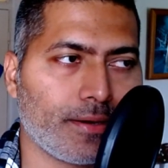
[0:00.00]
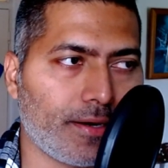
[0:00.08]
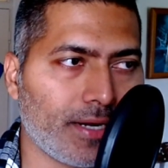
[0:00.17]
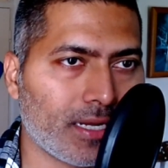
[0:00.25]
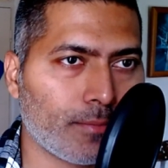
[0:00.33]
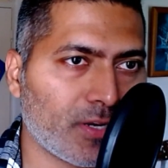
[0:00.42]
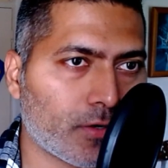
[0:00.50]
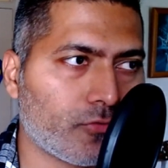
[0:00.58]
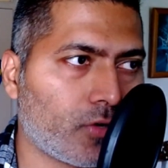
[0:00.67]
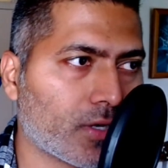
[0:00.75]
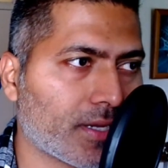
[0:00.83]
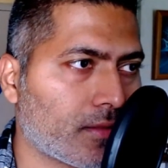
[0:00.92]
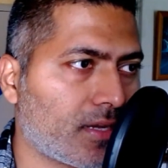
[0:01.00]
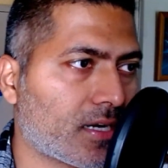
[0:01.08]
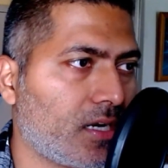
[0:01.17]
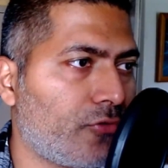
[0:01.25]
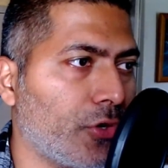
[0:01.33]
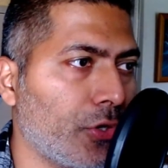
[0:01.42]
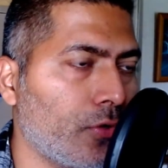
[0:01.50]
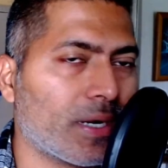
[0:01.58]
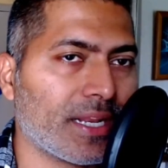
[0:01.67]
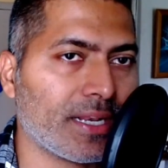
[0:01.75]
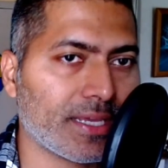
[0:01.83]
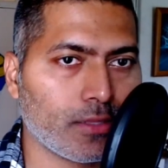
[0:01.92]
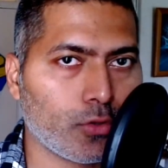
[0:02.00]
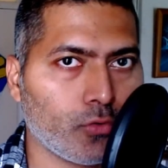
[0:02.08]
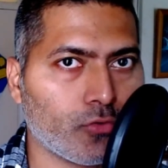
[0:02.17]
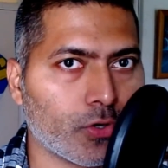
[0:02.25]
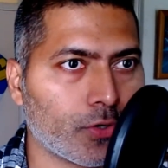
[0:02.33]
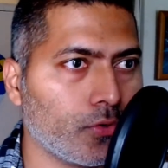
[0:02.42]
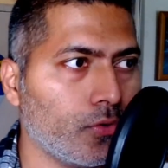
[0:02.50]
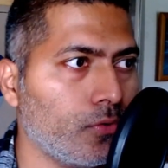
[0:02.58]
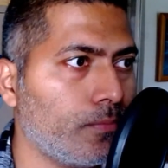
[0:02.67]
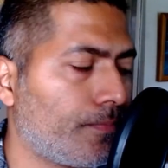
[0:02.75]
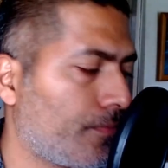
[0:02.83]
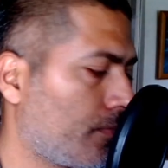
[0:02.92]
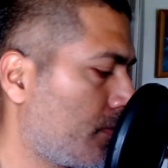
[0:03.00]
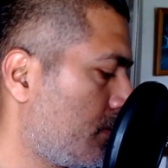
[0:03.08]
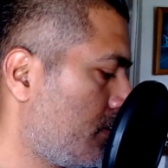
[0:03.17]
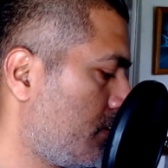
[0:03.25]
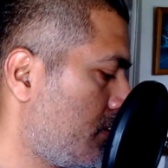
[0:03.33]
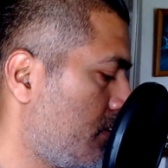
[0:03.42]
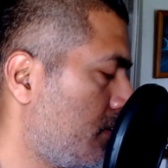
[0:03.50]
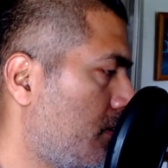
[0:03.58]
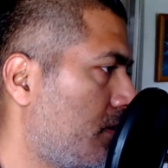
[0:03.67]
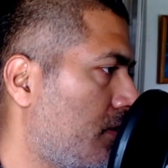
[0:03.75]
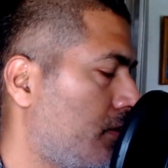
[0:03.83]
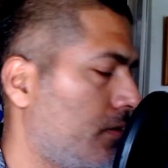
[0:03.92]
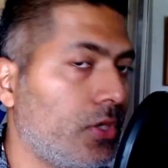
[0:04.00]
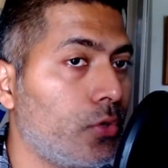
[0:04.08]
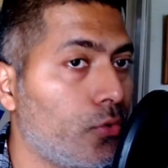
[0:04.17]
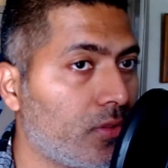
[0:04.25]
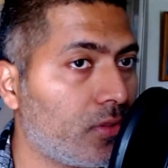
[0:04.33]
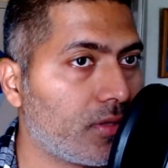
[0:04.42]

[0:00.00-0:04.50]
It may not work exactly for you, but in case you want to use